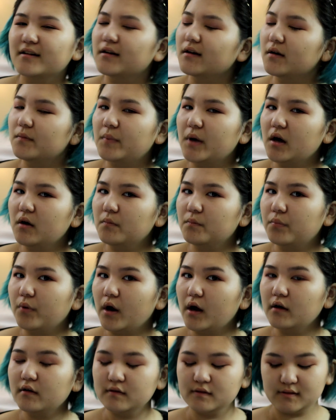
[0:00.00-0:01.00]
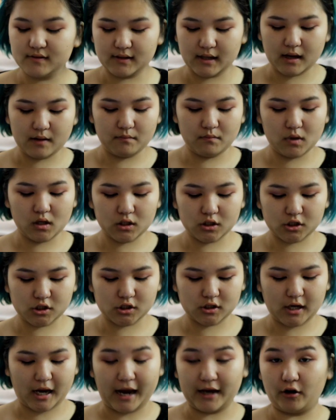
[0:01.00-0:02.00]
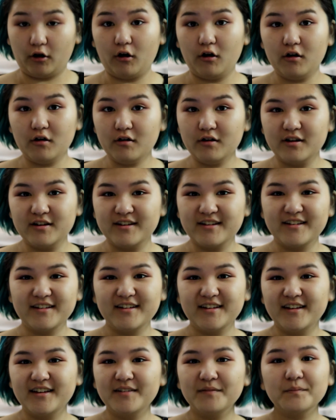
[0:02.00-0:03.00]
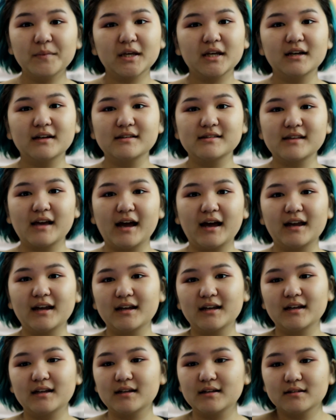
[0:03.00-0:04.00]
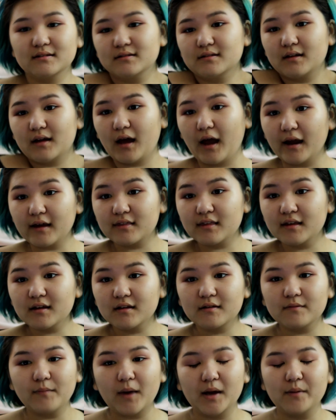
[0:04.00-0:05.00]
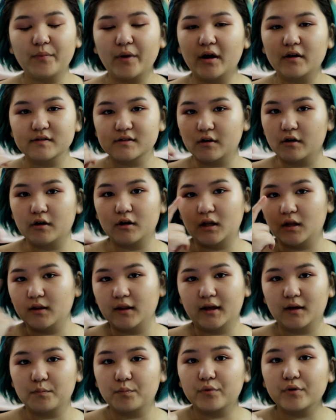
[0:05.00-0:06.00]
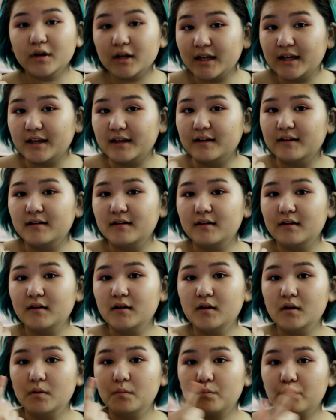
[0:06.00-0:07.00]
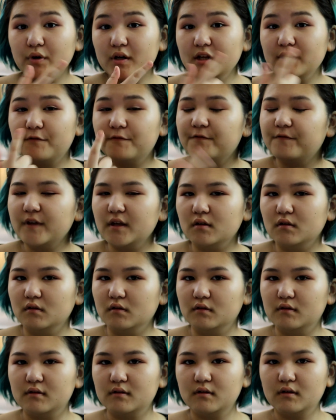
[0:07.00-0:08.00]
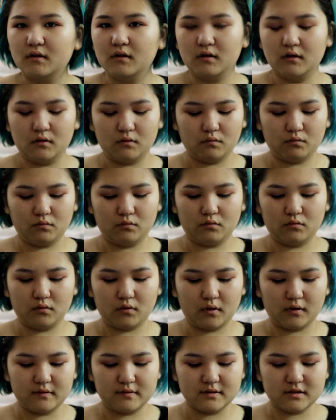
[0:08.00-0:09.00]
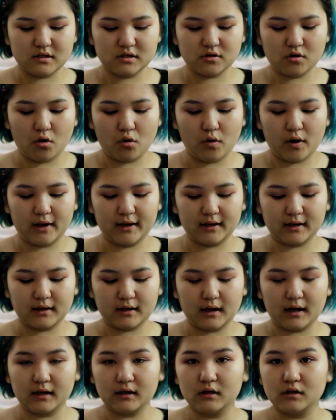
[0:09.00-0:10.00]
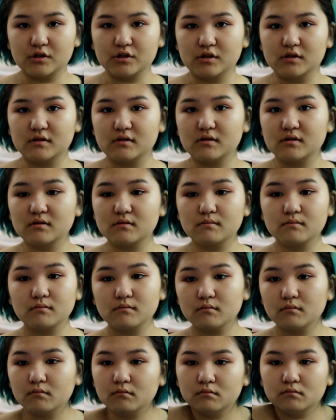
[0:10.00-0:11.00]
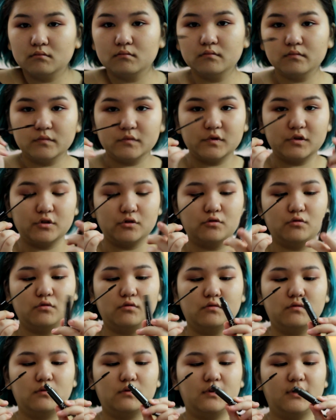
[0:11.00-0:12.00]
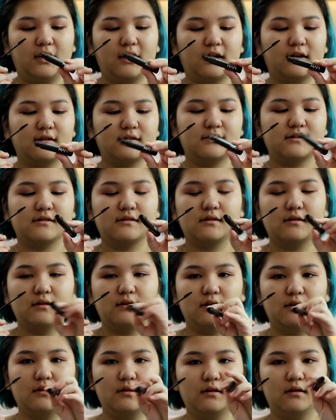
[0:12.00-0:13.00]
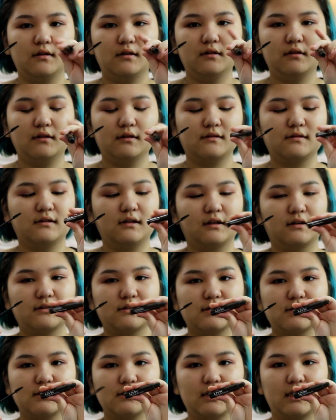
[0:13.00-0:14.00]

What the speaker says: about brows that much at all because I think my brows are already, like, pretty filled. So I kind of just do this NYX